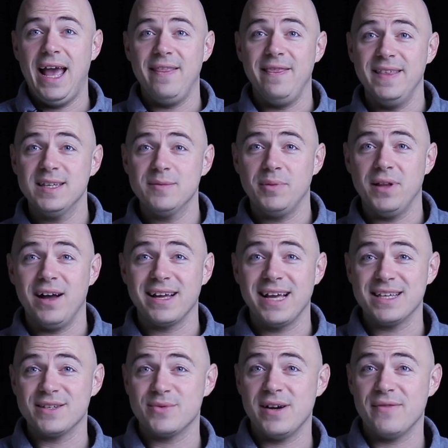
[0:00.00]
and this block
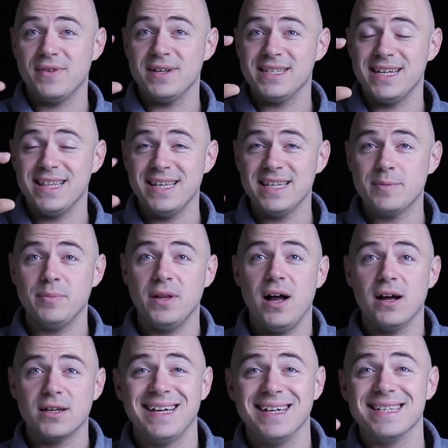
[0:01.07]
has a reference to this
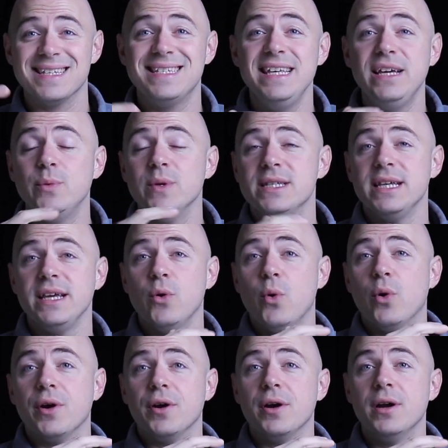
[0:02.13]
block, like a sequencing
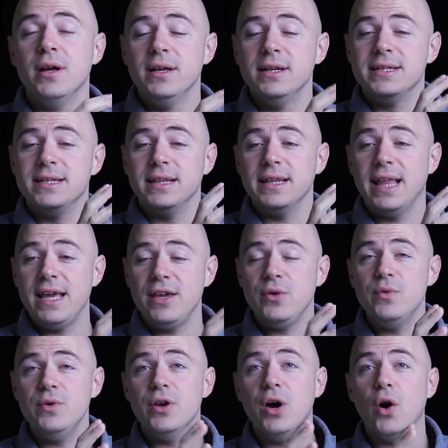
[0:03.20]
order to let
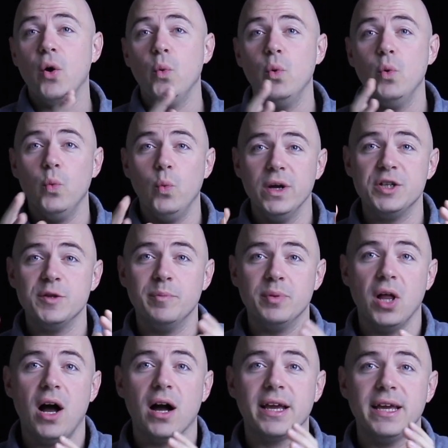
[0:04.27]
you know which
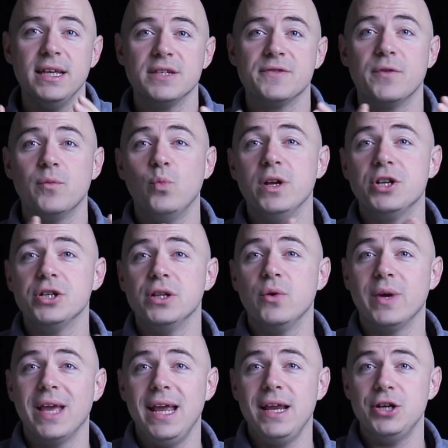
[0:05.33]
block is from which
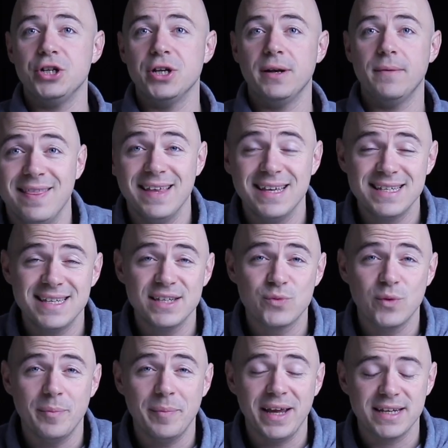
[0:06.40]
location. This is
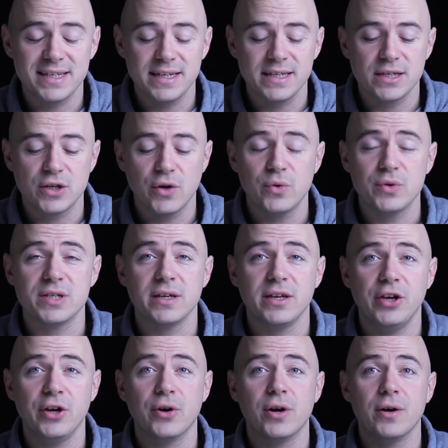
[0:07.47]
what makes it so
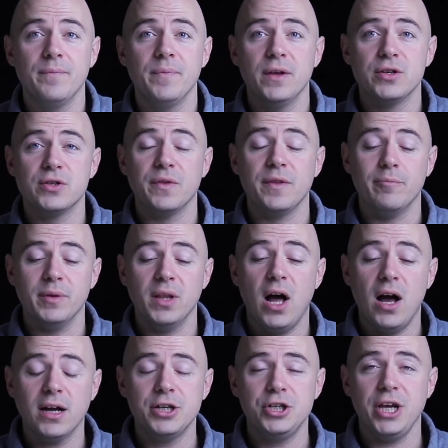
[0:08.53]
secure. So the
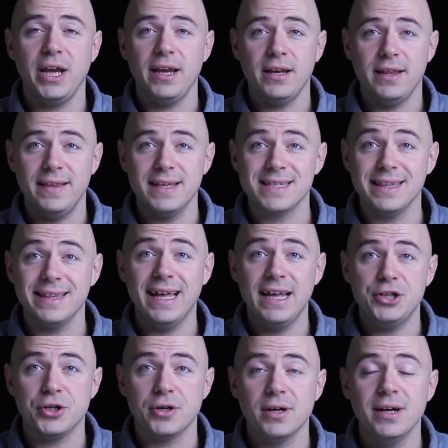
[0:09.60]
blockchain, this
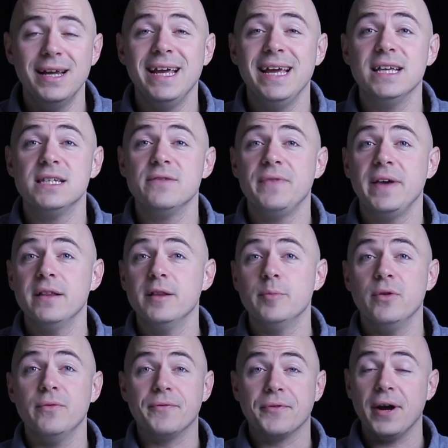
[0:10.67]
ledger, is
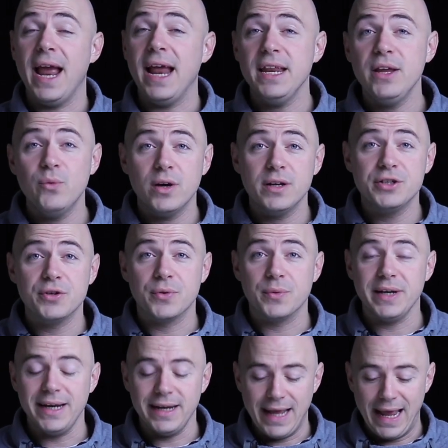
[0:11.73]
available for anyone to
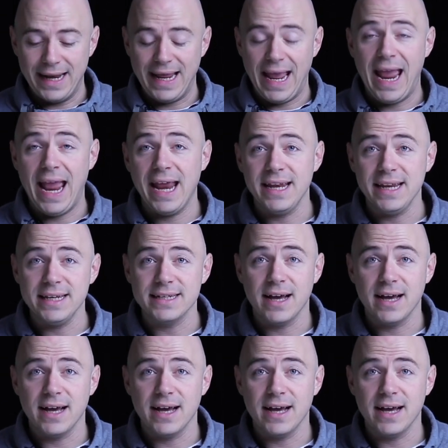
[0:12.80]
read at any